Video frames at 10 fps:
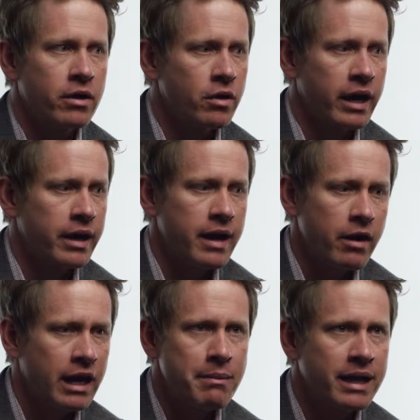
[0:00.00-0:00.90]
okay, how
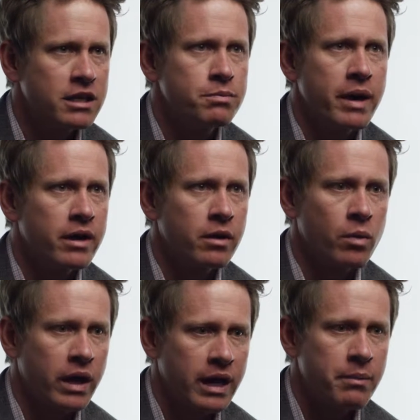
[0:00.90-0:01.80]
can I make this better?
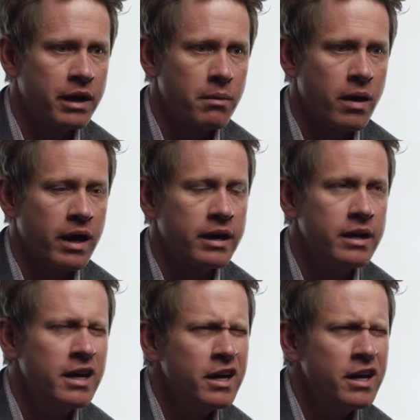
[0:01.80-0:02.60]
What can I bring to market?